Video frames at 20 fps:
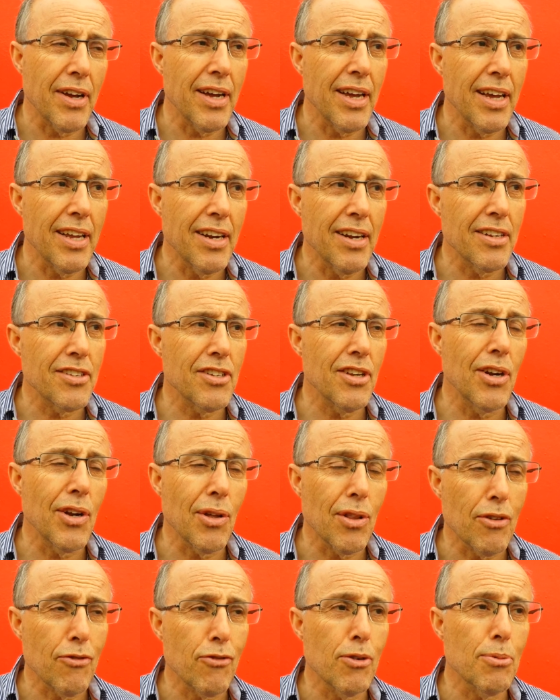And
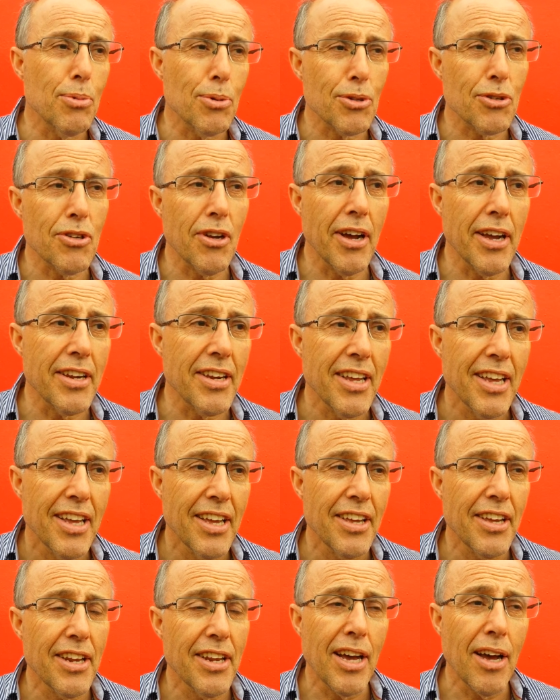certainly on the football side,
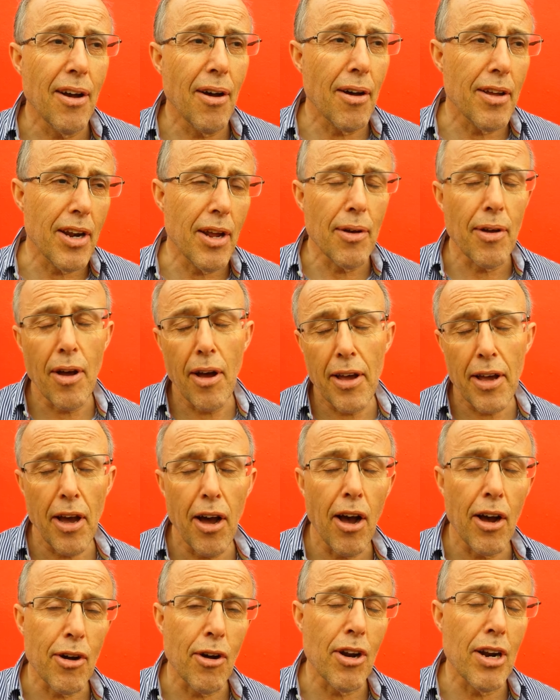you know I
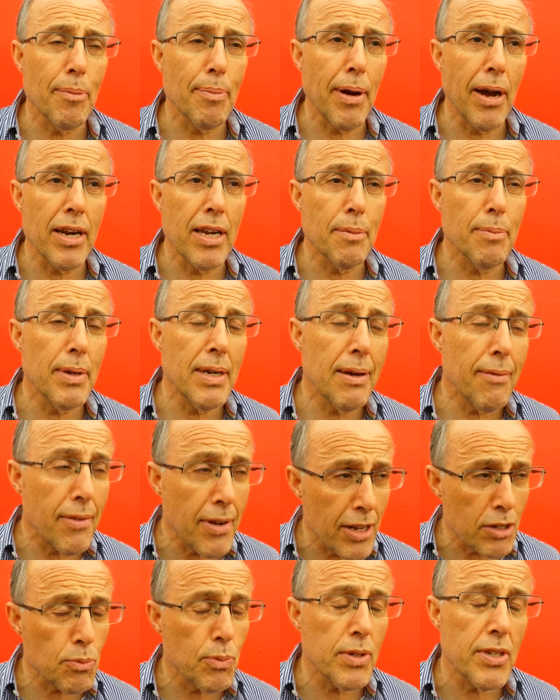hark on about it, but nevertheless,